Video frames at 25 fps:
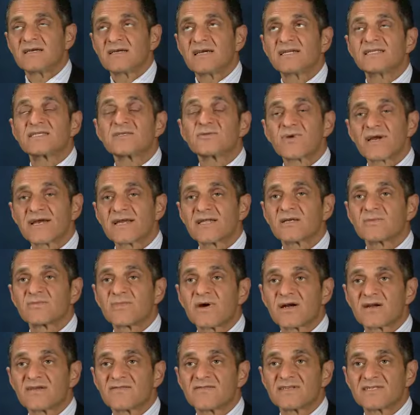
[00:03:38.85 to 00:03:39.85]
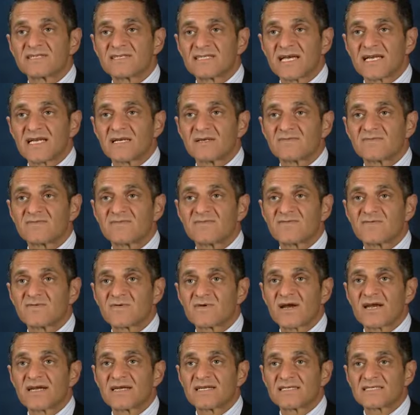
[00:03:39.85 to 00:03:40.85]
It's a regular part of the setup
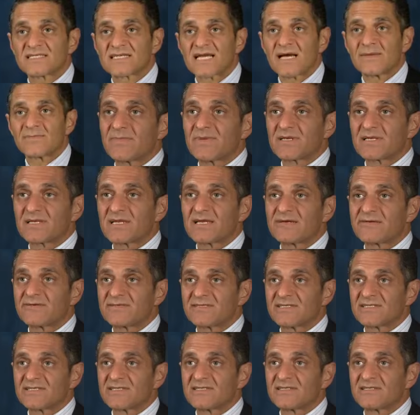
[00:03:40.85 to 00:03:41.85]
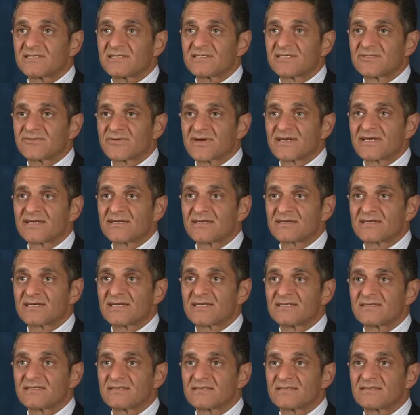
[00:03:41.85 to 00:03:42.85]
for endoscopic laryngeal and tracheal
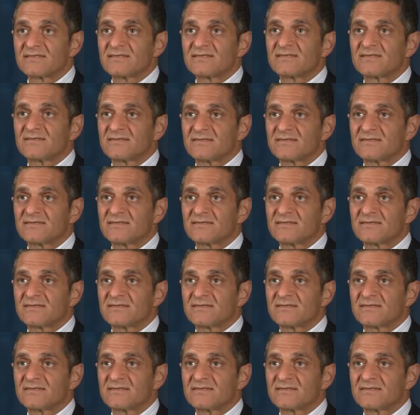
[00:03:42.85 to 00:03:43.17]
cases.